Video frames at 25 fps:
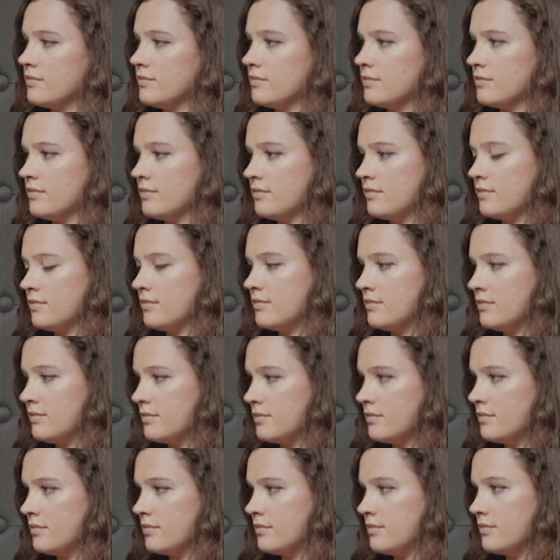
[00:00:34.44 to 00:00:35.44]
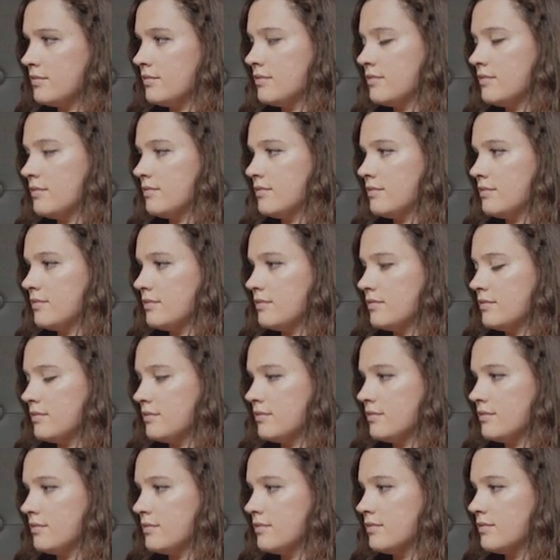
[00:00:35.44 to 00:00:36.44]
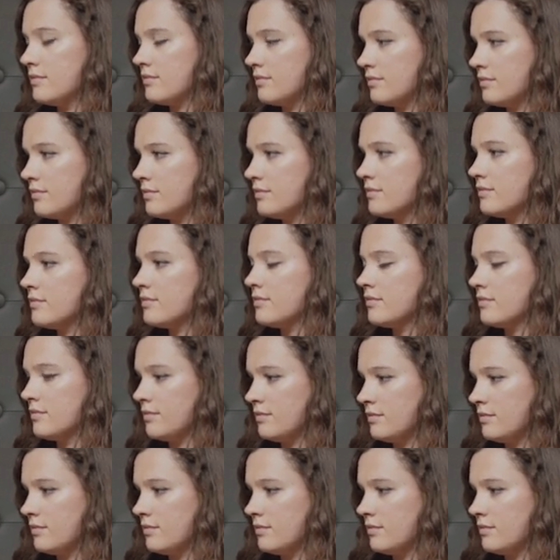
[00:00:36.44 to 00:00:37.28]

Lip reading: (silent)